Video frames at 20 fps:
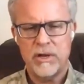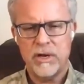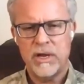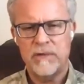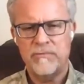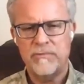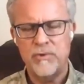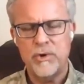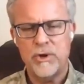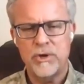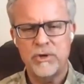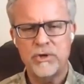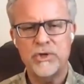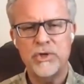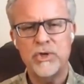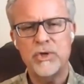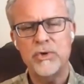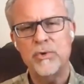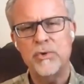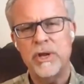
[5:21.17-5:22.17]
if you could
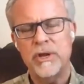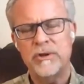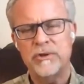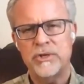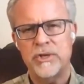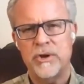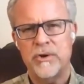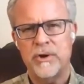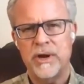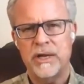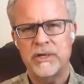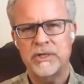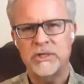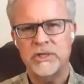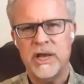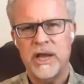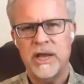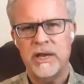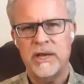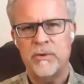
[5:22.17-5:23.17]
tune into your
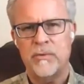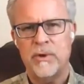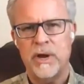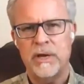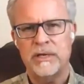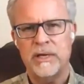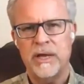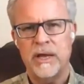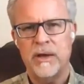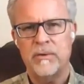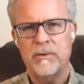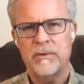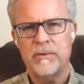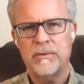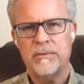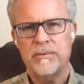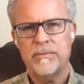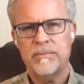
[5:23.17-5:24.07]
anxiety right now.